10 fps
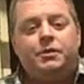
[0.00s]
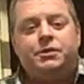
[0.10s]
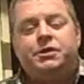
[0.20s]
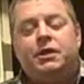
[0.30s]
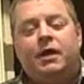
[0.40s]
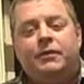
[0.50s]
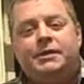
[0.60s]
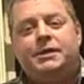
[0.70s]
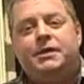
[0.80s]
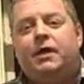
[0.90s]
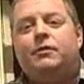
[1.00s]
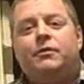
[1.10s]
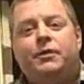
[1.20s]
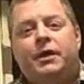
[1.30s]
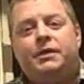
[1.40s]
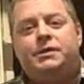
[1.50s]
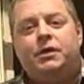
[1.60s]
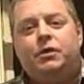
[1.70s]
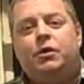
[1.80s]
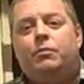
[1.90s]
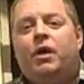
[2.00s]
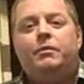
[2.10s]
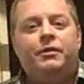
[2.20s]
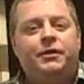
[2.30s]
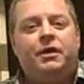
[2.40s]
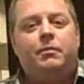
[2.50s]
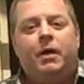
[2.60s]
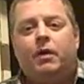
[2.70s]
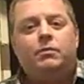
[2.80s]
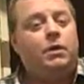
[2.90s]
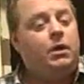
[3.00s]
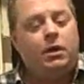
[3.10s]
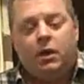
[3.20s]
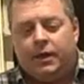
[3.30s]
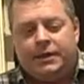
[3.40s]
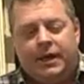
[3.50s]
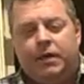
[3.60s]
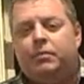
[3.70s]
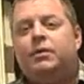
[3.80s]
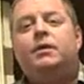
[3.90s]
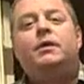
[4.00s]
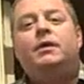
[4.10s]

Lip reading: There's just a lot of incidental things that you don't probably think about. A tape,